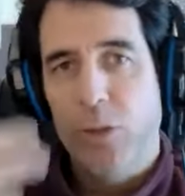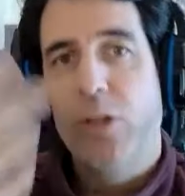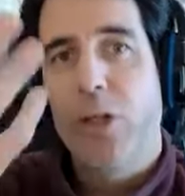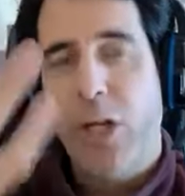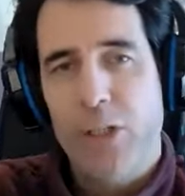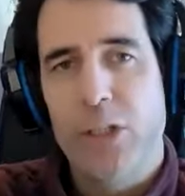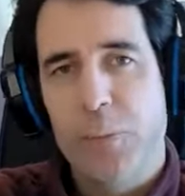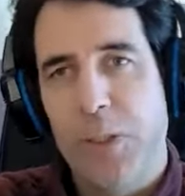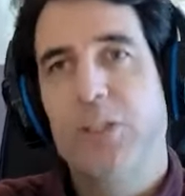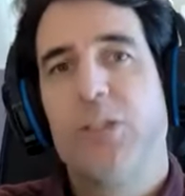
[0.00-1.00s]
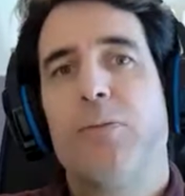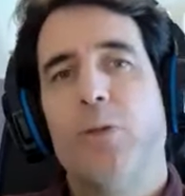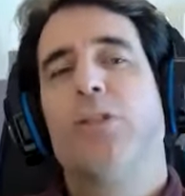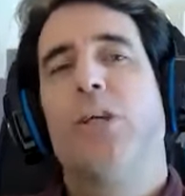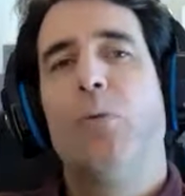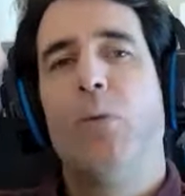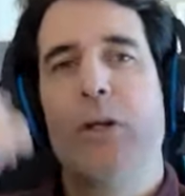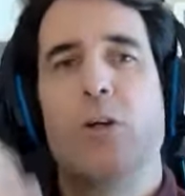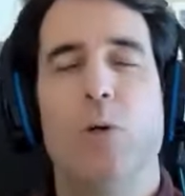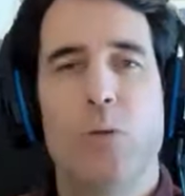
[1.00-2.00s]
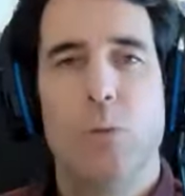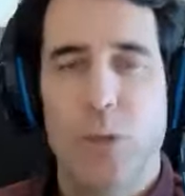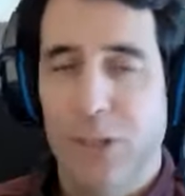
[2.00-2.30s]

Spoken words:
hurt others because, of course, they don't want to go through